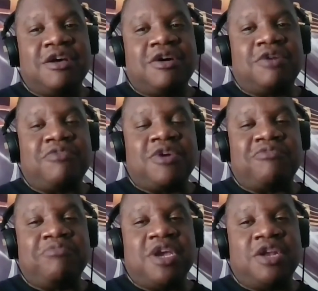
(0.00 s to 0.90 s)

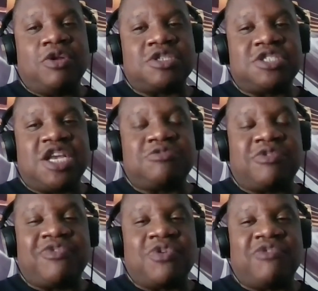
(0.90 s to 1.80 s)
of being on stage with
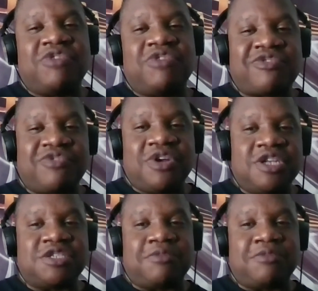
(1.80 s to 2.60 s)
4 of his friends.